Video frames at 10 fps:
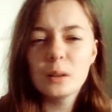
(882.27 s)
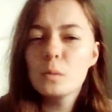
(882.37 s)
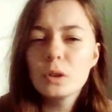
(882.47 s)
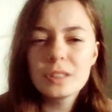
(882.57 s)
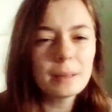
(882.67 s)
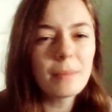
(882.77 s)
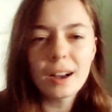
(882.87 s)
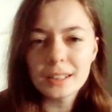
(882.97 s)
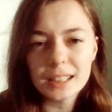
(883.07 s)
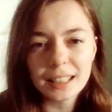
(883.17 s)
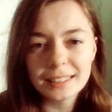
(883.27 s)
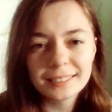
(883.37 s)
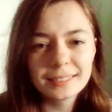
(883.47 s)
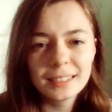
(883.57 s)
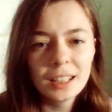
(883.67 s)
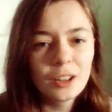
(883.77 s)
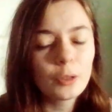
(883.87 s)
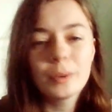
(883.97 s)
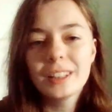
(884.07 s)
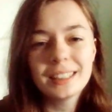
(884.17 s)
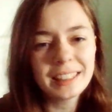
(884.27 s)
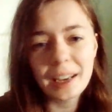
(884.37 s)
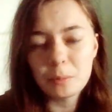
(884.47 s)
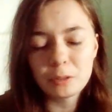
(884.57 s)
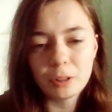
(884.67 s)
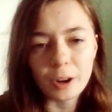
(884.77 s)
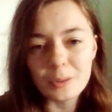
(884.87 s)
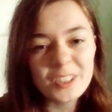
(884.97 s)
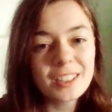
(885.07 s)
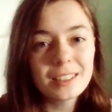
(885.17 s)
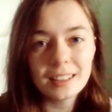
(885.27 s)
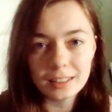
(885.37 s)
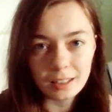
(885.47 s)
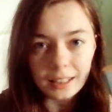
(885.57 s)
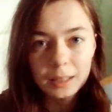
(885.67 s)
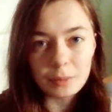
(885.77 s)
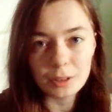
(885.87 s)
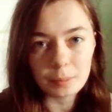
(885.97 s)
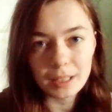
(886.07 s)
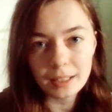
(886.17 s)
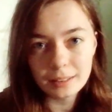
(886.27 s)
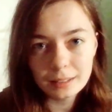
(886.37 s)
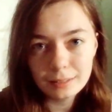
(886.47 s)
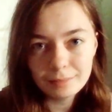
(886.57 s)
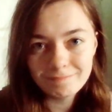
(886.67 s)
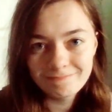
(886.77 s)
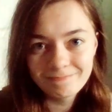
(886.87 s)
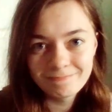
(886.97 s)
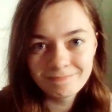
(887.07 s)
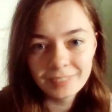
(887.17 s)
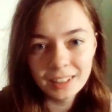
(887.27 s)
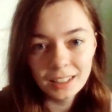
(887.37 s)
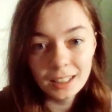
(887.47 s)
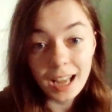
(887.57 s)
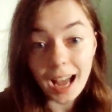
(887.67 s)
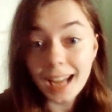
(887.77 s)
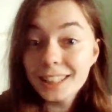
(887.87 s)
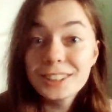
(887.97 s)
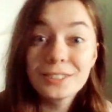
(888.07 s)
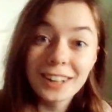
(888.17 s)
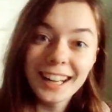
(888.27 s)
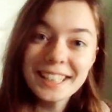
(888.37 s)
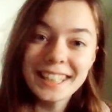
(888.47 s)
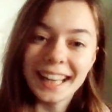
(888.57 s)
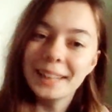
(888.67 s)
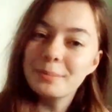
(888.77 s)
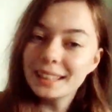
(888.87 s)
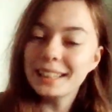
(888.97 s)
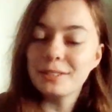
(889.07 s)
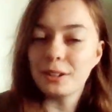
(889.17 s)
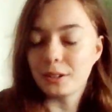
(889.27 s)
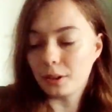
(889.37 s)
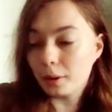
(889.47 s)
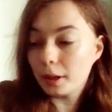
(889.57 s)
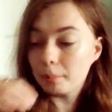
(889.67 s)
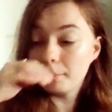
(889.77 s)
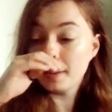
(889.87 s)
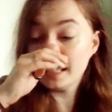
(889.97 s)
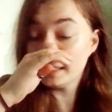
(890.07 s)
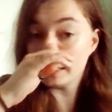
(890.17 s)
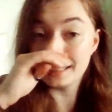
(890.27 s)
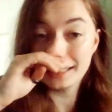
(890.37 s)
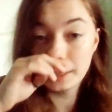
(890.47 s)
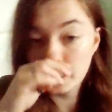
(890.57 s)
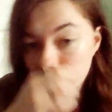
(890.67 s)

What's it, Martin? The one that did Game of Thrones. Dislike him as a person? And as a writer, believe it or not. Mainly